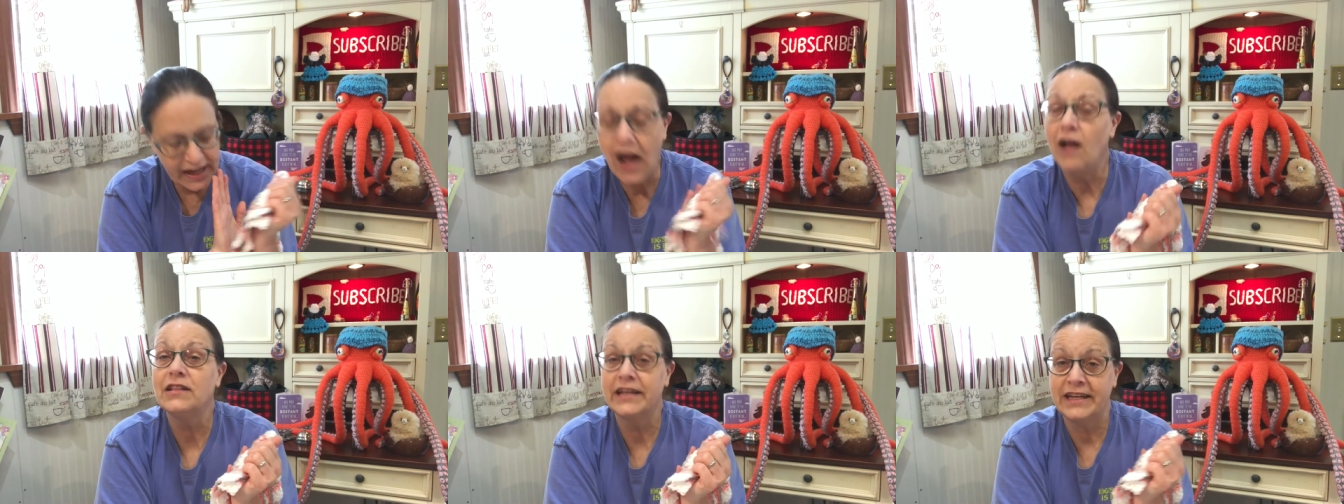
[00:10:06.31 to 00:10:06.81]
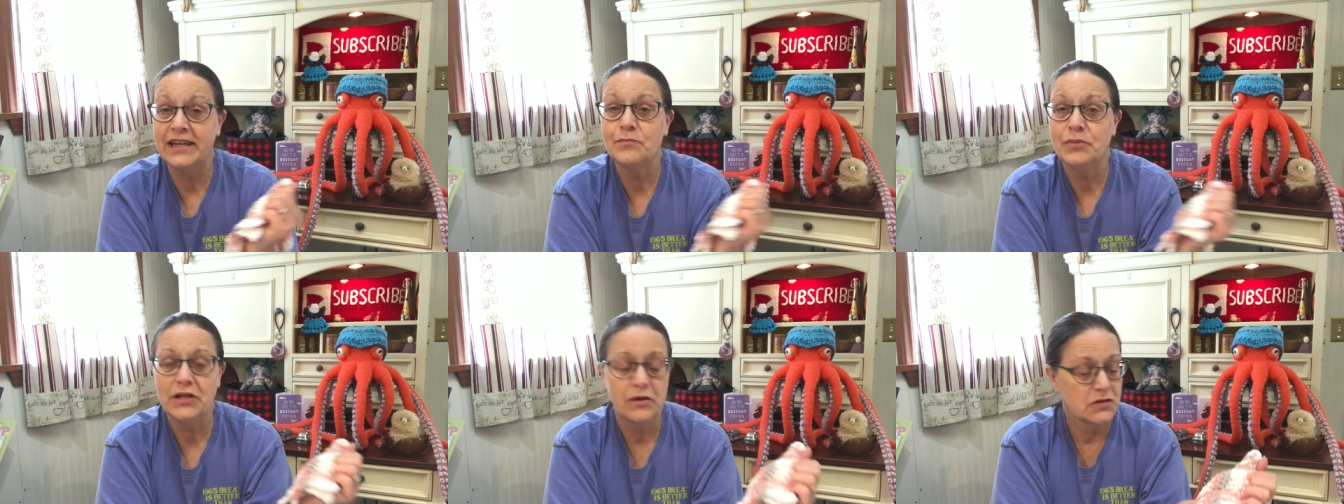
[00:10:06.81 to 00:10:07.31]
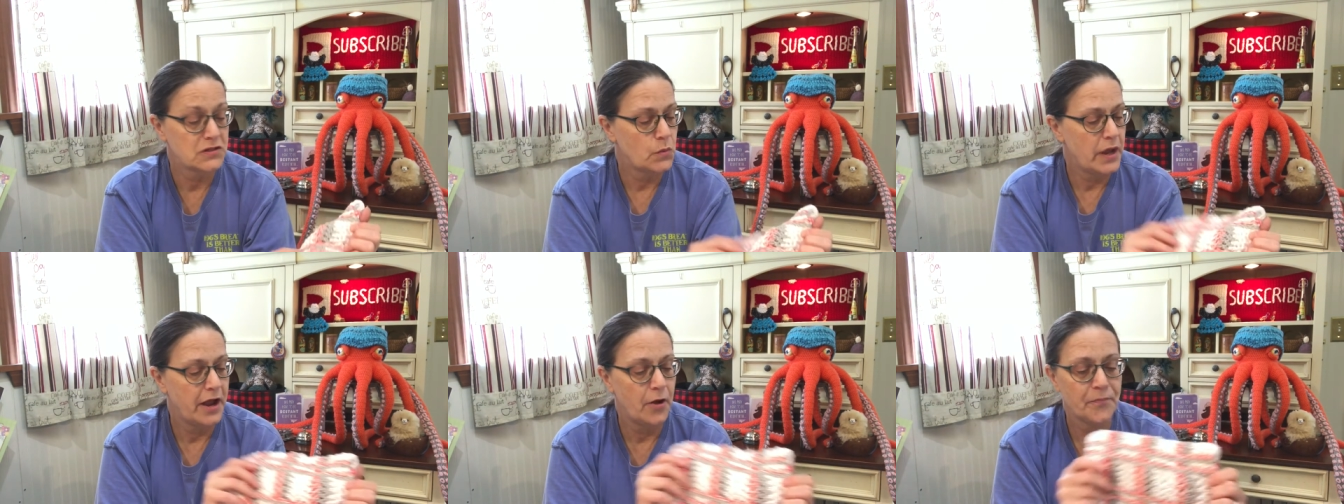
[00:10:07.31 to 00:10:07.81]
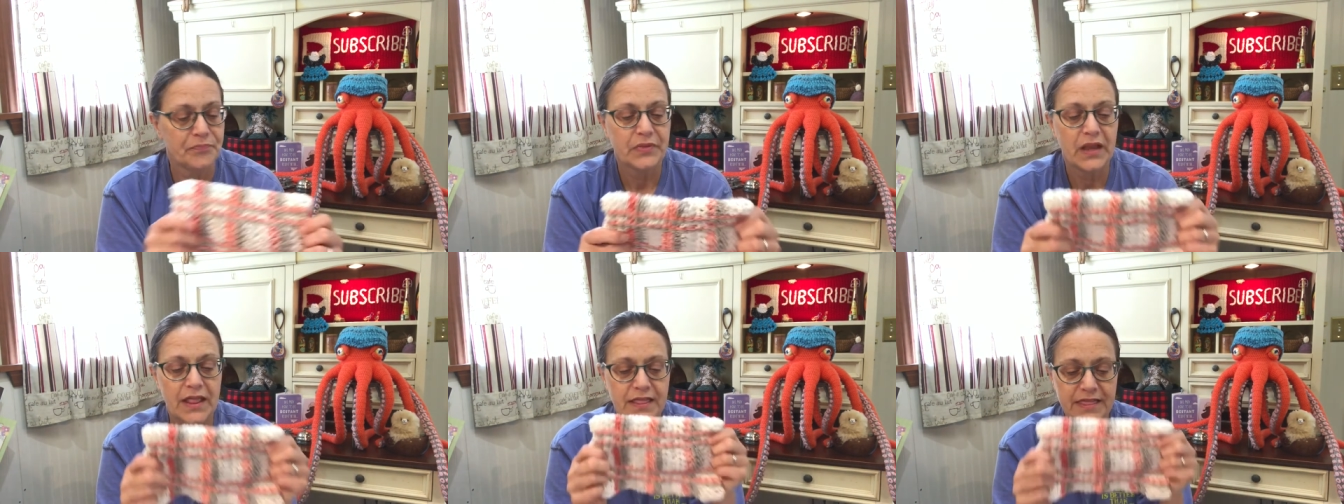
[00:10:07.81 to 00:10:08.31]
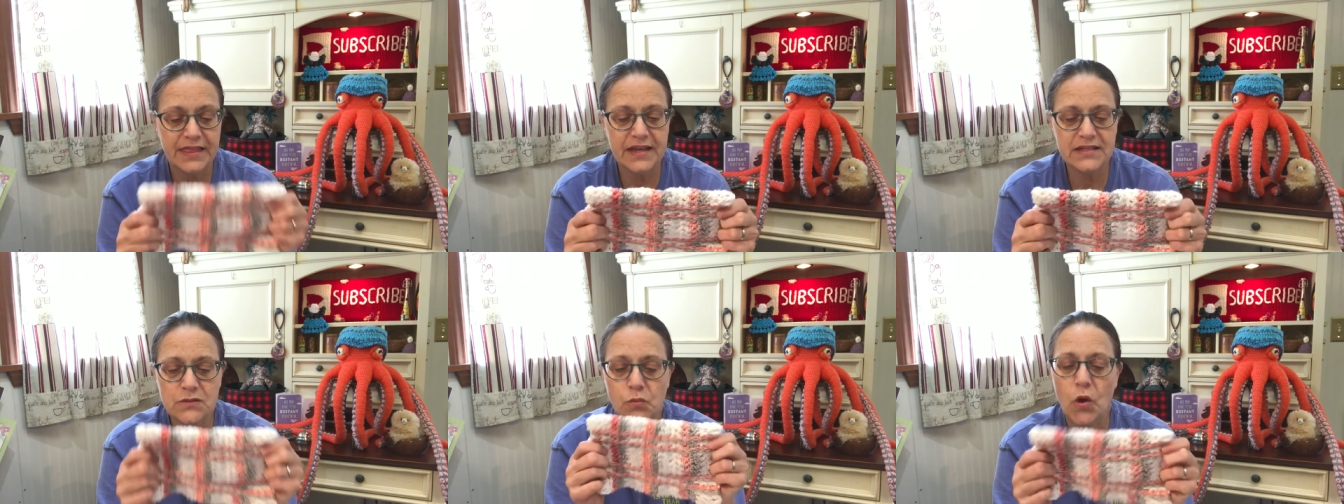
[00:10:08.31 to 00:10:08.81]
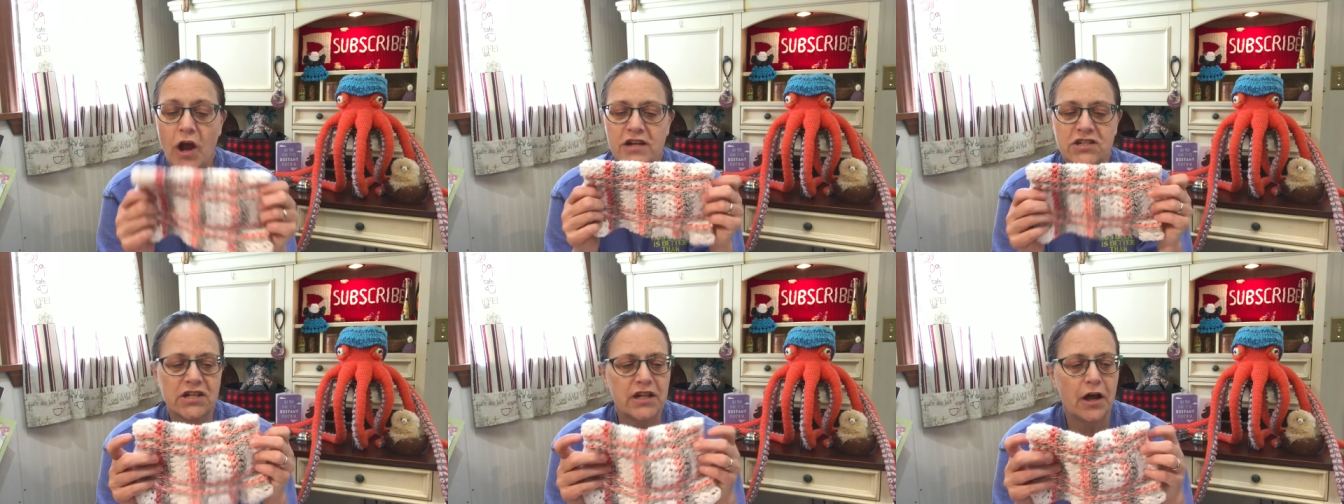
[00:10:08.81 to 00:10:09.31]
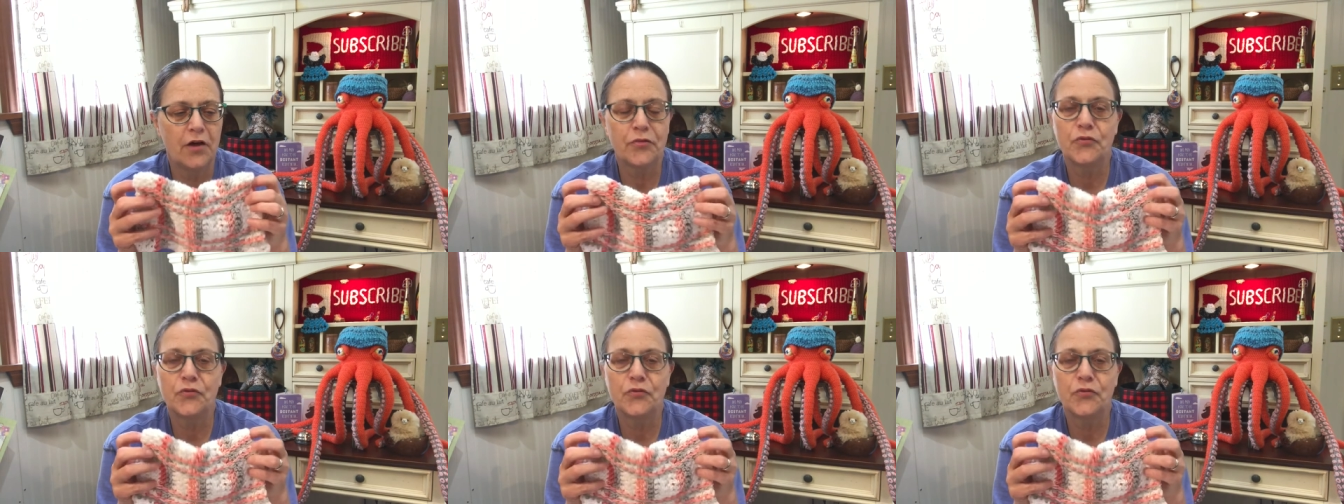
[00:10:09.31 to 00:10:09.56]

I'll link it below as well. This washcloth